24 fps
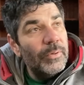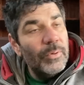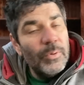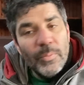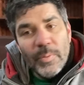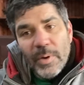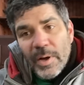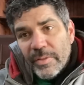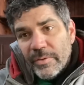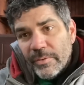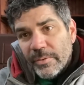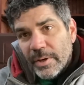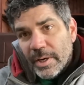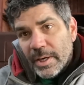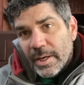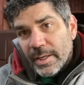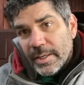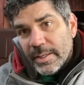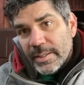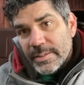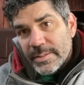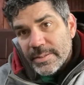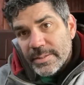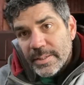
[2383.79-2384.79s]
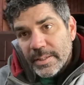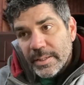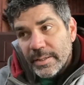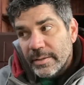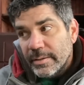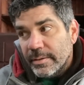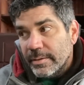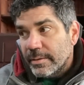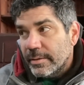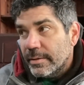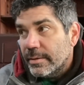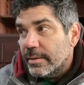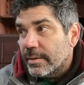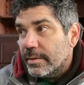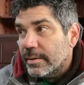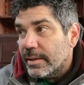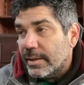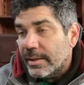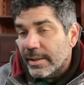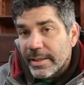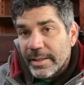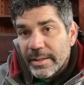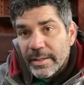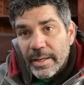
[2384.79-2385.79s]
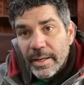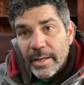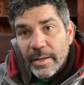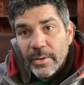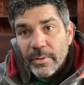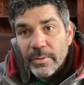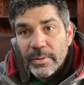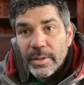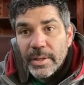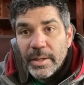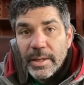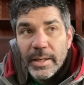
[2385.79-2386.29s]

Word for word: weatherized and cleaned out.